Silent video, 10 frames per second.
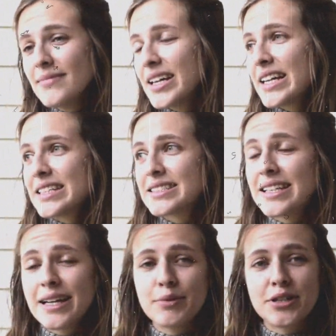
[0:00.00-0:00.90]
And
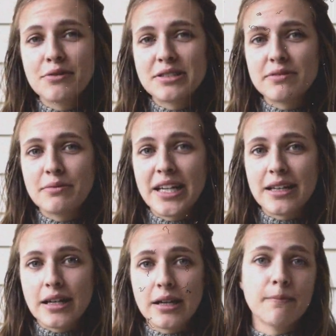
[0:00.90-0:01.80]
today we're going to be
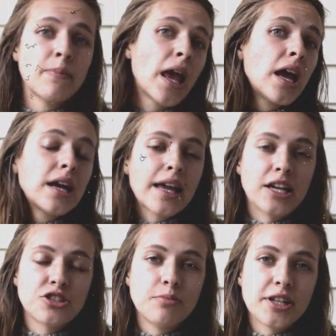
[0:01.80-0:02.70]
making
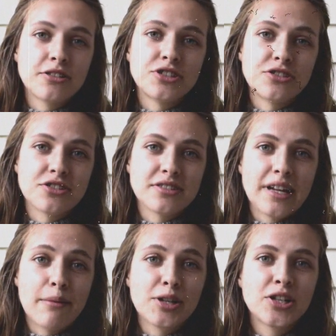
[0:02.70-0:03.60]
cashew butter
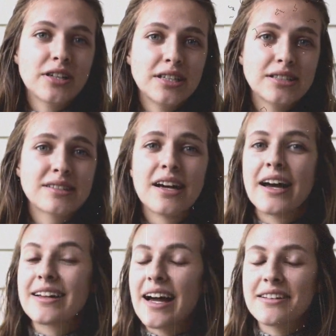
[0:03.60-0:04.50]
Gingersnap cookies.
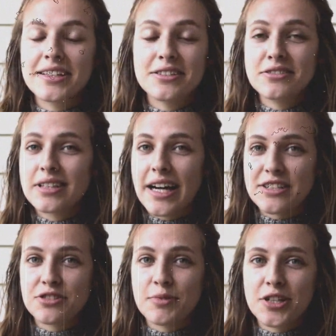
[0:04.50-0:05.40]
I like using
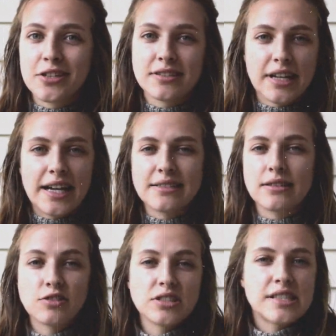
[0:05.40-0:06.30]
cashew butter because it has a
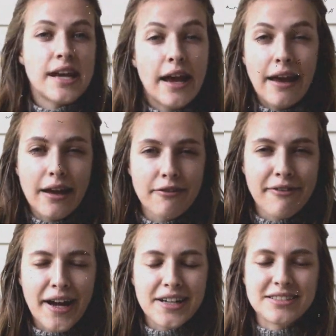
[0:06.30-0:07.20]
little tang
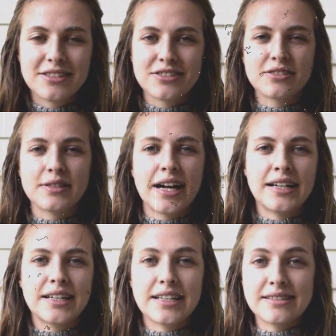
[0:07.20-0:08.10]
factor, so it
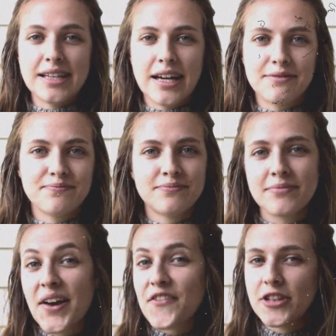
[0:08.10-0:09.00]
kind of gets that
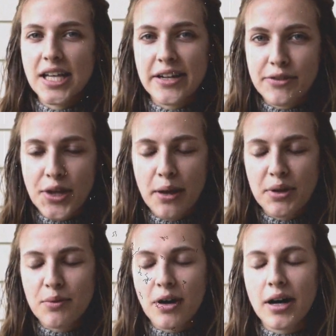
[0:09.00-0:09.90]
flavor that
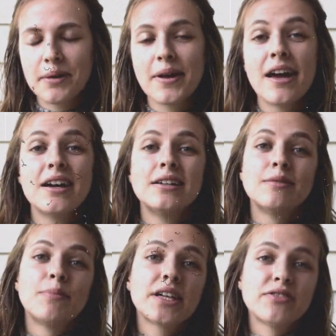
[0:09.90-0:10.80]
we want.
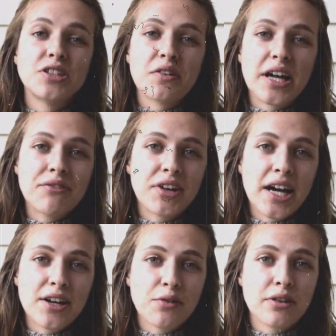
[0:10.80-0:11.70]
But if you don't have
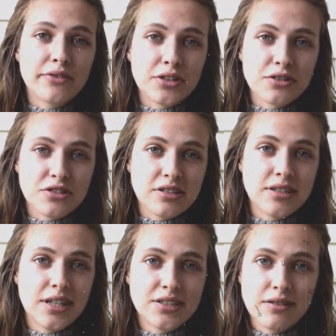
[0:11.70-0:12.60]
that, or if you're allergic to
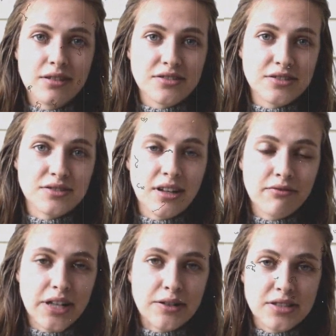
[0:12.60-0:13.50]
nuts, you can also use
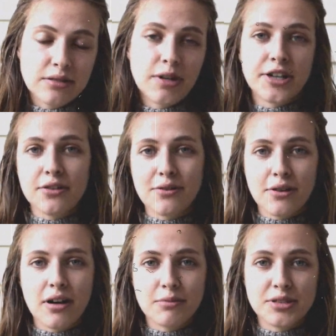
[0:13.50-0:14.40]
sunflower seed butter
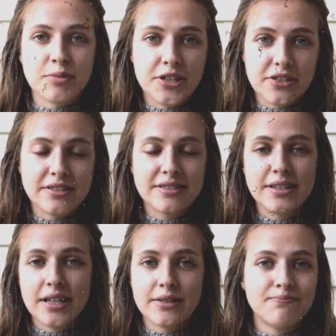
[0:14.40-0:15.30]
or almond butter
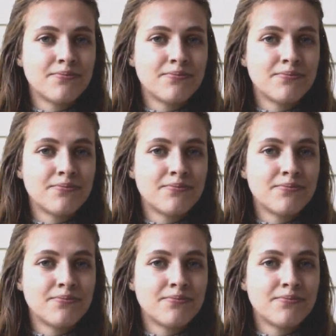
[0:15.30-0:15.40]
instead.